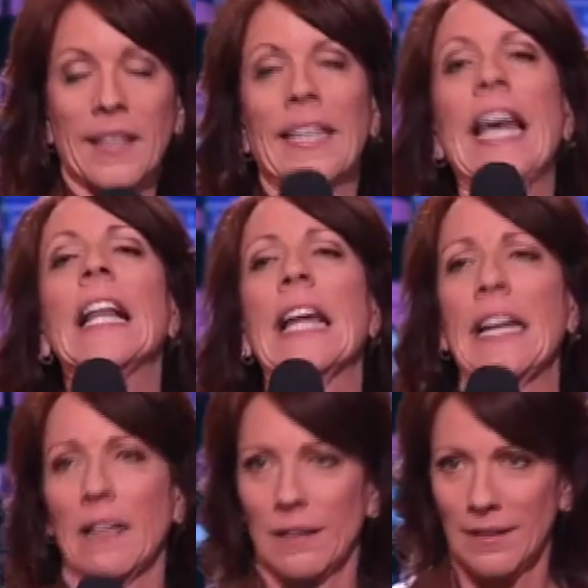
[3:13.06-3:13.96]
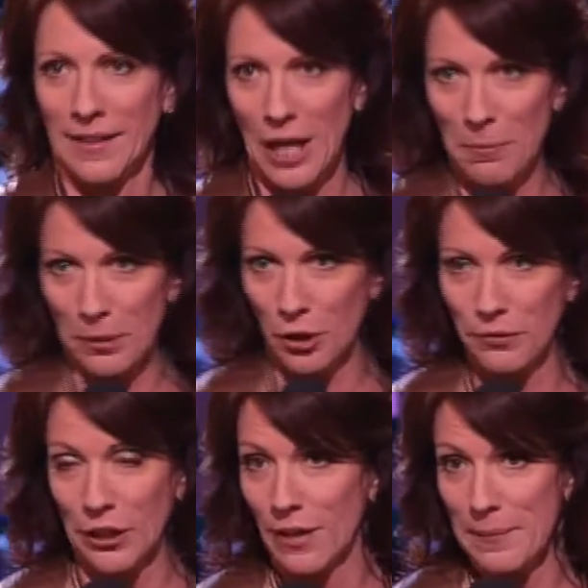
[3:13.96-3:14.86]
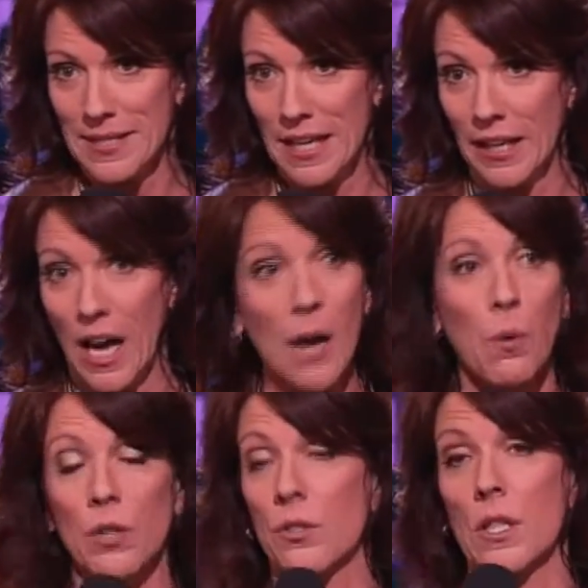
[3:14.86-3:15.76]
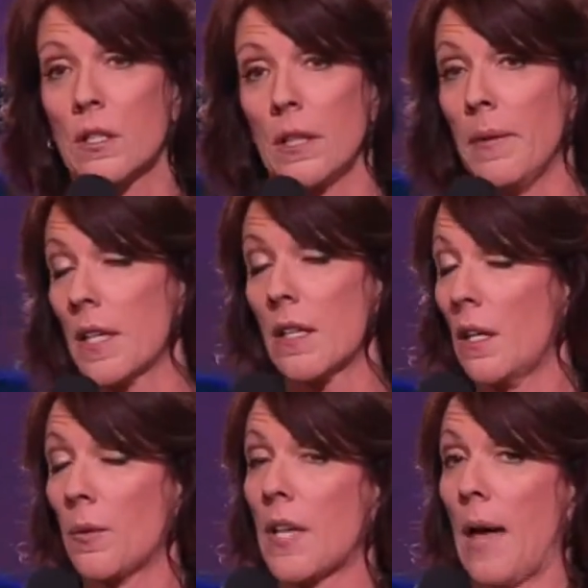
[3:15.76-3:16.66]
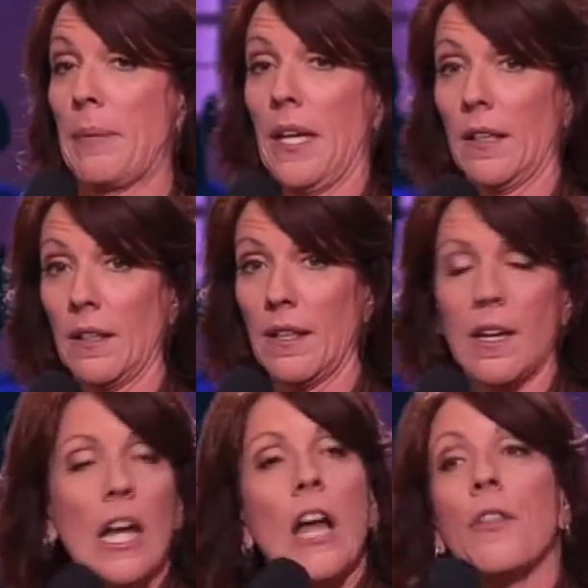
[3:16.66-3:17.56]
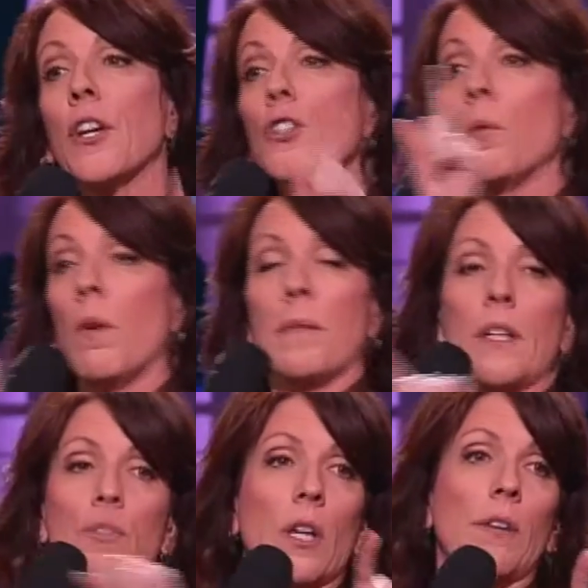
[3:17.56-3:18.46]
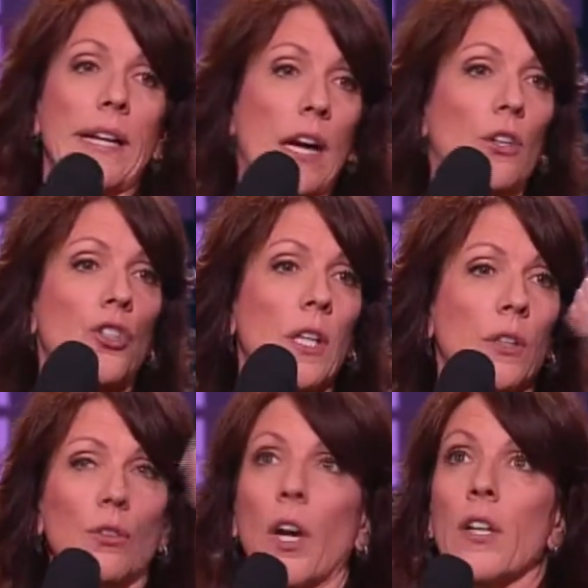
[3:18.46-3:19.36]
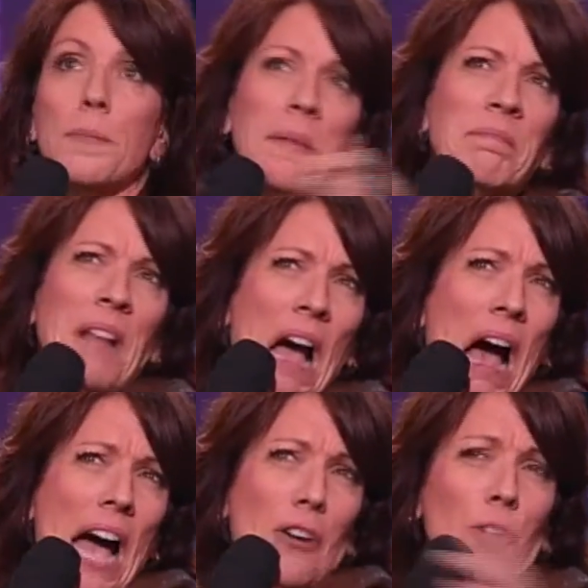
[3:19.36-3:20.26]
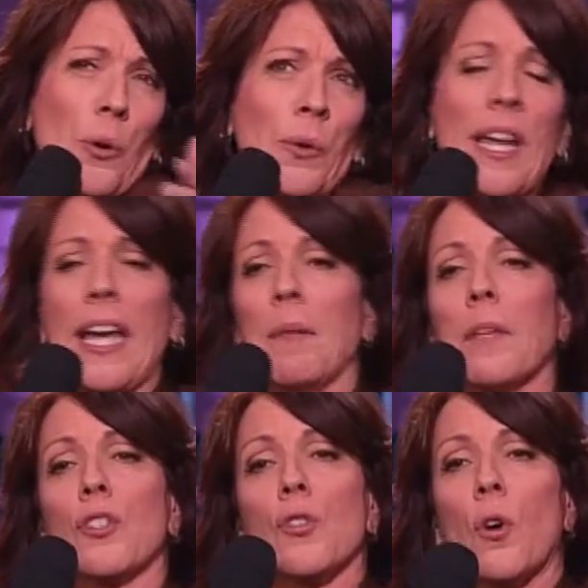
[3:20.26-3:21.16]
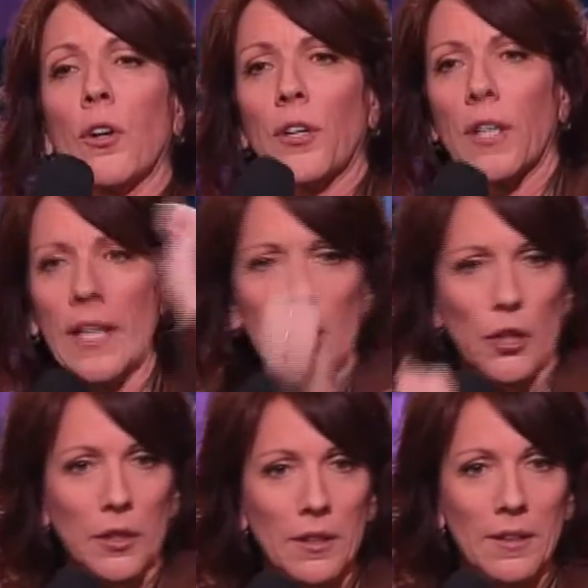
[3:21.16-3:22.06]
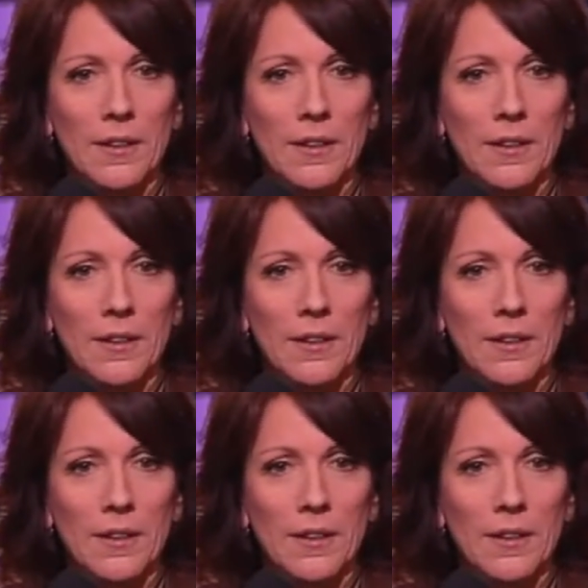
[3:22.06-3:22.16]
Killing can help a career, let me tell you. I watched 60 Minutes, I know what's happening. There's a woman in jail right now because she killed her husband. I don't know her name, let's just call her Killer.